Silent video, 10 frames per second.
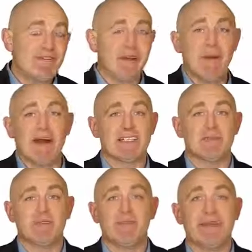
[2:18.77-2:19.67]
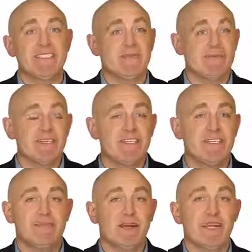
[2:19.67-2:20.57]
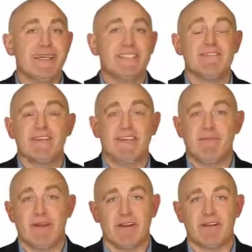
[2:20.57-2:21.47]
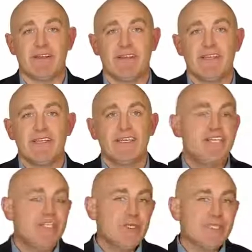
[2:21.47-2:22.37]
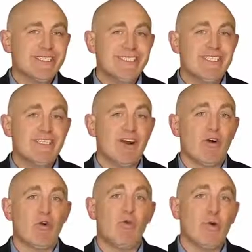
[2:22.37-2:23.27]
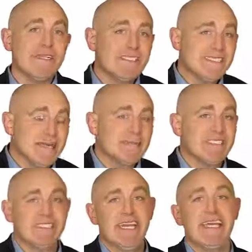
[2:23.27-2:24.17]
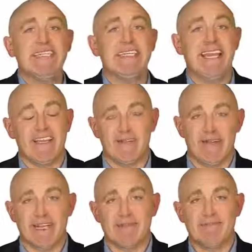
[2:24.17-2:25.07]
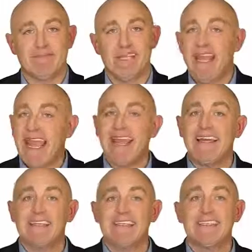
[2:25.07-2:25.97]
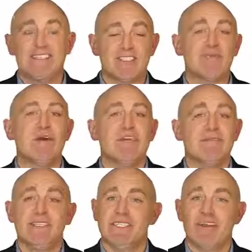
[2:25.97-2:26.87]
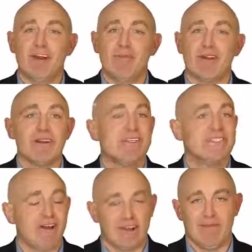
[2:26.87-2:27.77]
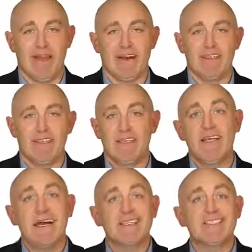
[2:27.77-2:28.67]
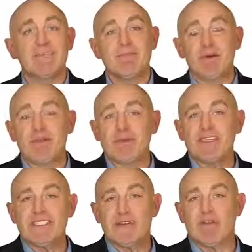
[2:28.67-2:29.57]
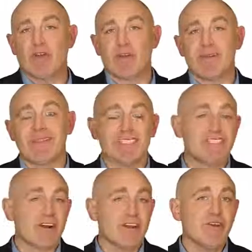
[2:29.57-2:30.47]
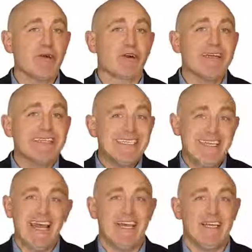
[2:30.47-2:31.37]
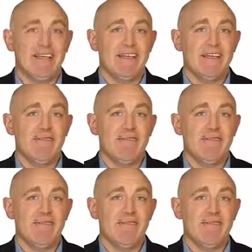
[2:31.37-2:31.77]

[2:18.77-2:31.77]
very possible to make some really good money as an affiliate marketer. You just need to know what steps to take to get you there. And this is what Commission Cobra is all about. A simple three-step formula to start you earning today.